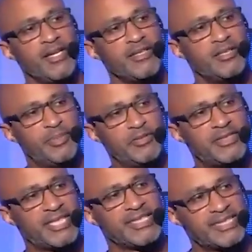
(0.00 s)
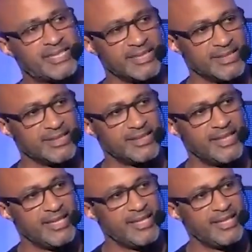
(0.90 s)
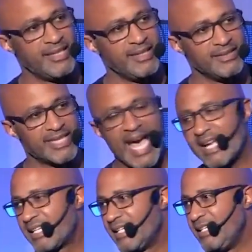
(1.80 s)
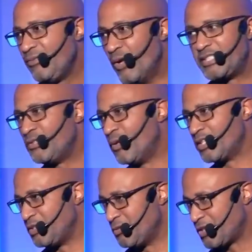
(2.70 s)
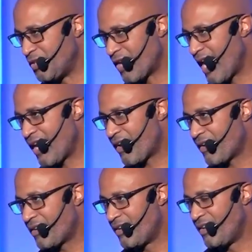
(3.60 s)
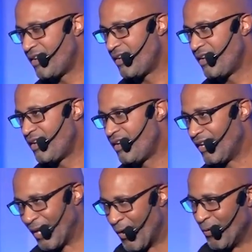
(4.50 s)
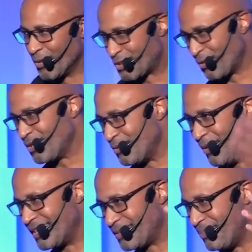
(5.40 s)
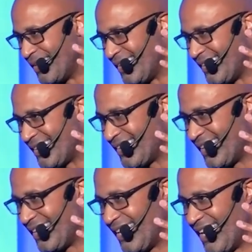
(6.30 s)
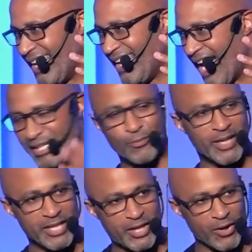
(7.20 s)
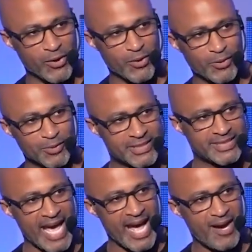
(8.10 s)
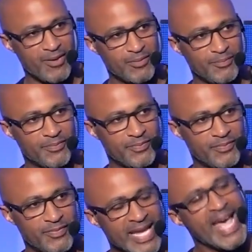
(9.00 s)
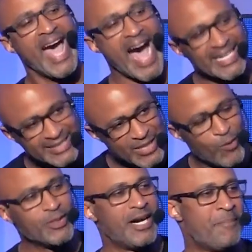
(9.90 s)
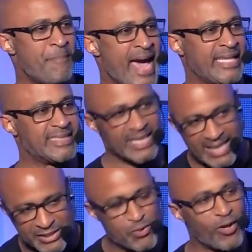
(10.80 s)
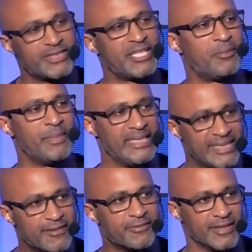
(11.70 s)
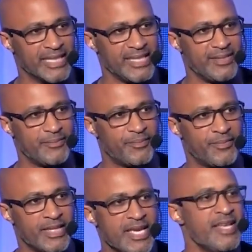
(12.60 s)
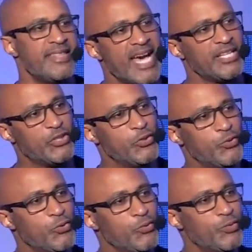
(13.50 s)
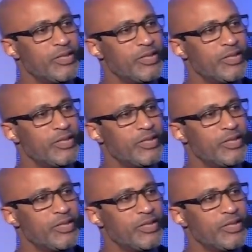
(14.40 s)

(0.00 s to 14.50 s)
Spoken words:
the beautician exactly what you want to do to your hair, how long or short you want it to be, how you want it curled or styled. I don't imagine, unless you all tell me differently, that you